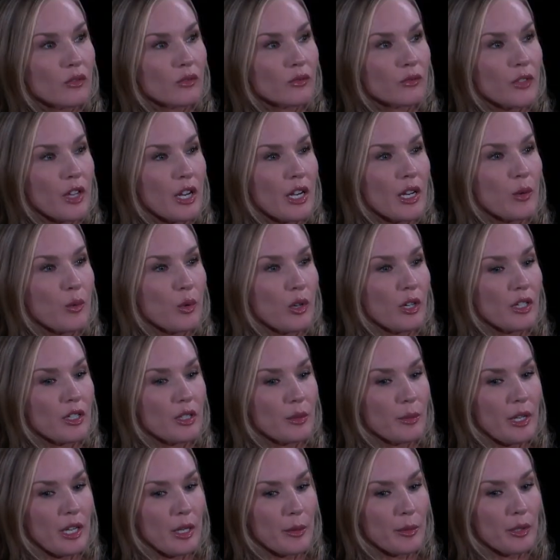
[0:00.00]
Vinny wanted
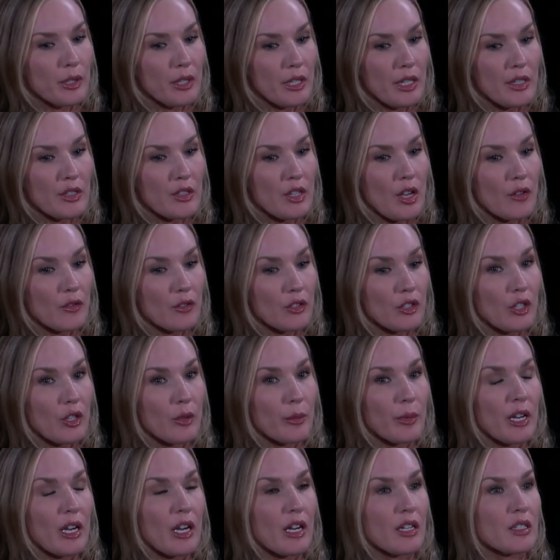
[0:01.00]
to be a police officer
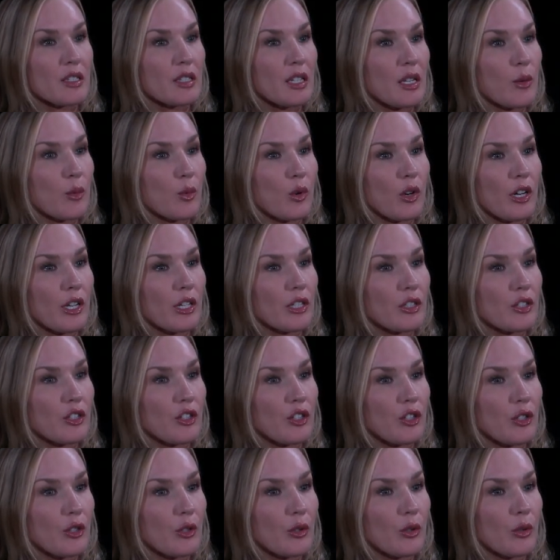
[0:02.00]
because he wanted
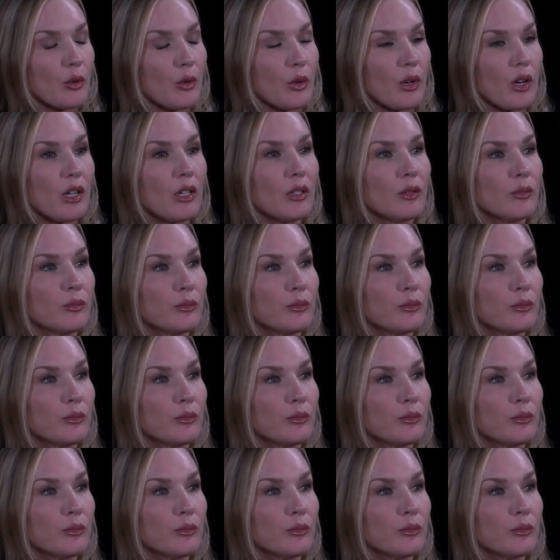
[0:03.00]
to